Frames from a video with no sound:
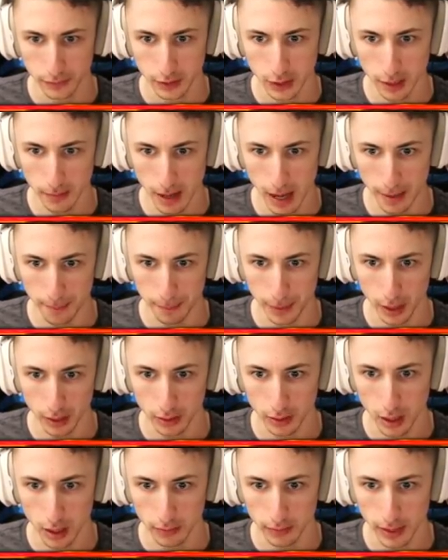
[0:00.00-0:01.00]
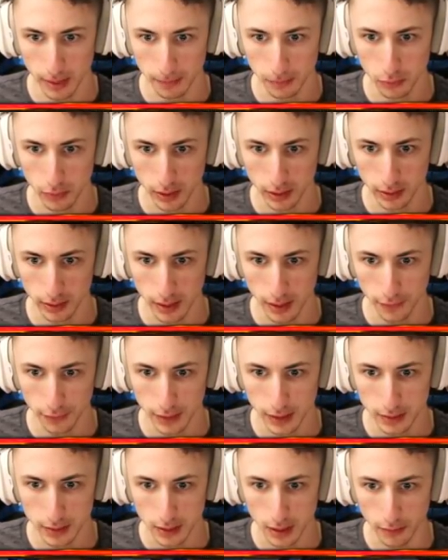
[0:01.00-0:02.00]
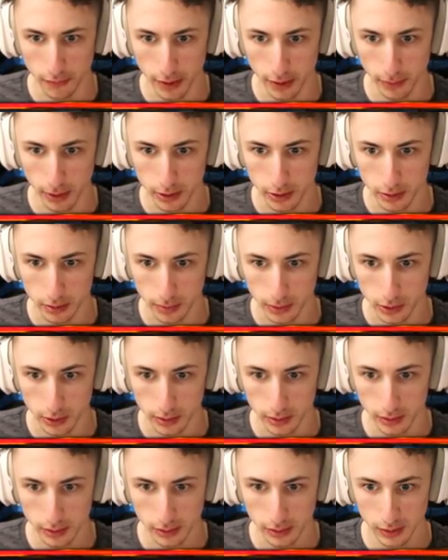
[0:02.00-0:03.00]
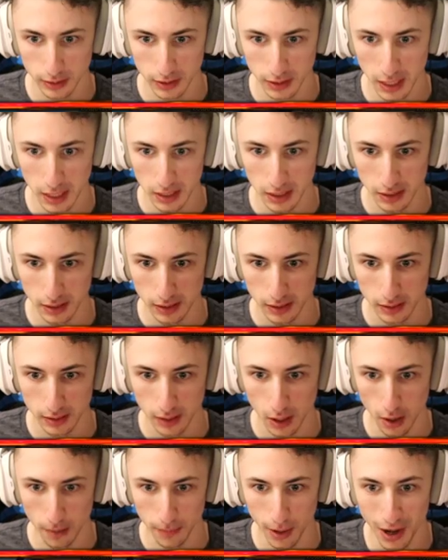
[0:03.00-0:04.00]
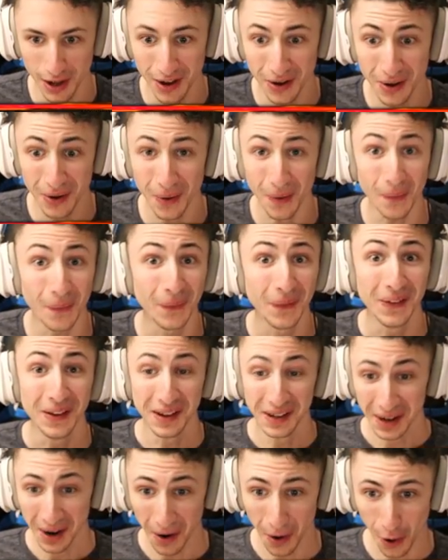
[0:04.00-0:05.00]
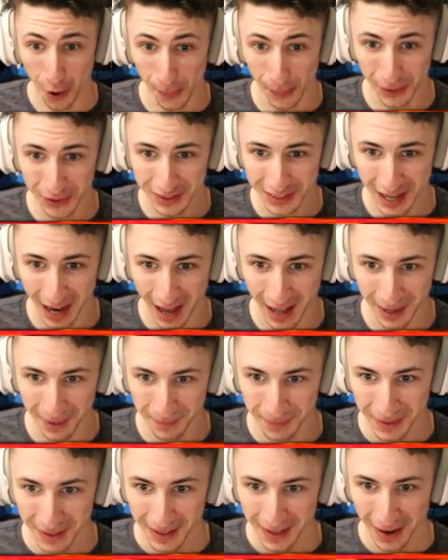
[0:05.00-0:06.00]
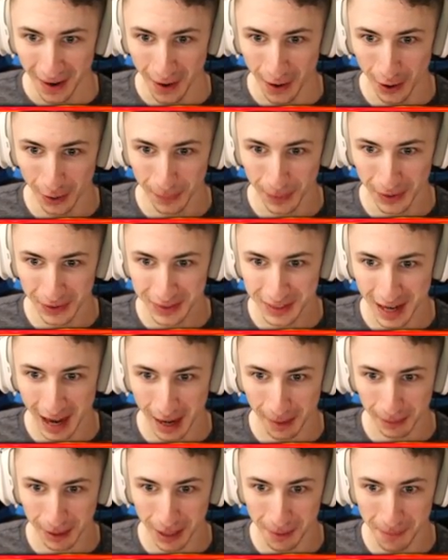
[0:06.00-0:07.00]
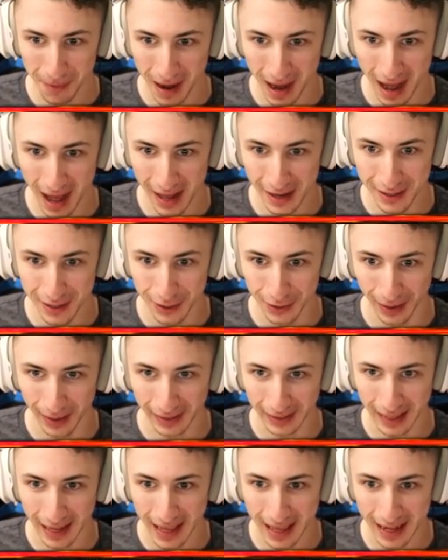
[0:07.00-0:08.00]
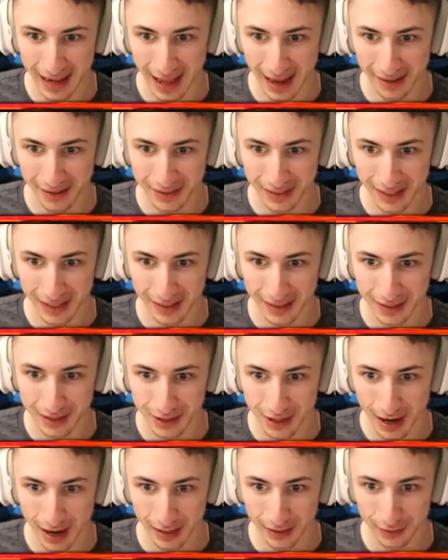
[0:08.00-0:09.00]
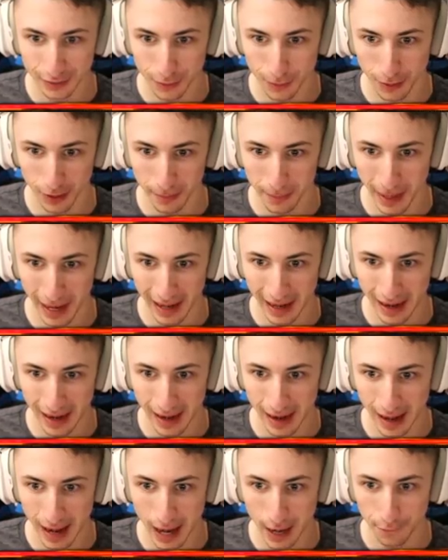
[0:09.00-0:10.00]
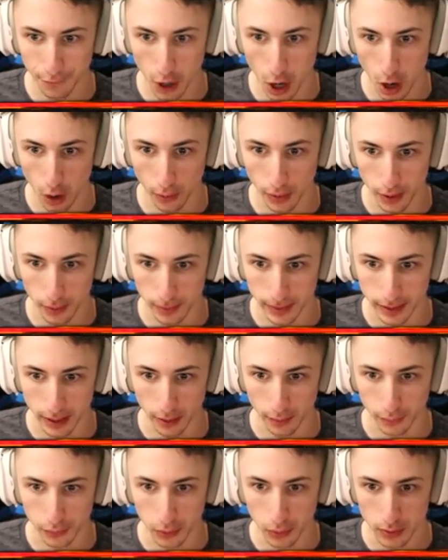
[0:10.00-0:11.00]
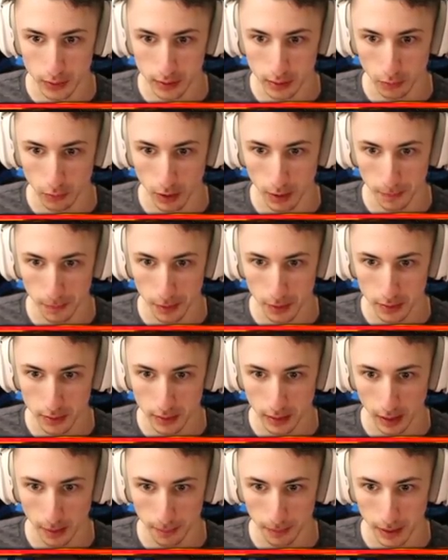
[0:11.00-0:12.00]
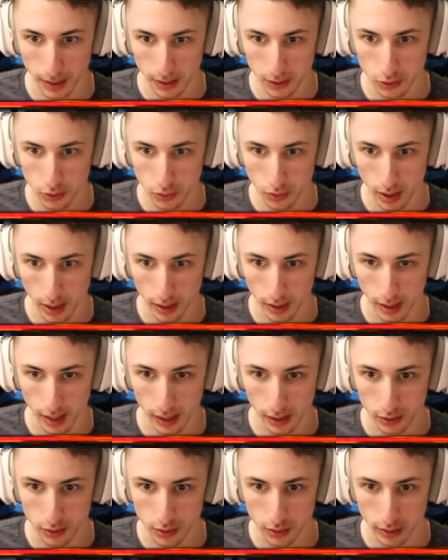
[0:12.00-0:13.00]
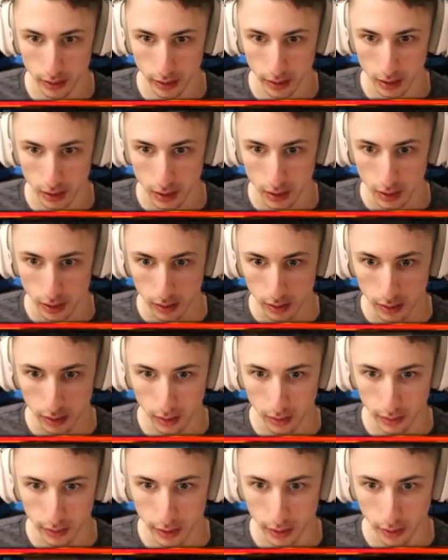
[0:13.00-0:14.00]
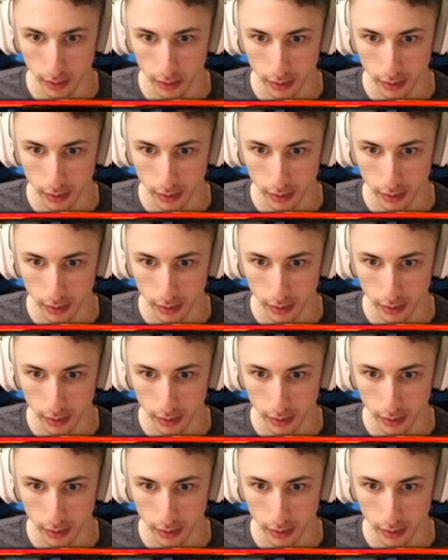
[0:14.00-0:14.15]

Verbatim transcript: Come on, Bill. Oh, yep. Cringley definitely has the gun. Ready? Watch this. Watch this. Oh, almost got him. Almost got him. Come on, dude. I can't actually hit shots for my life. Oh, there we go. Of course, the one person that I'm not trying to actually kill here.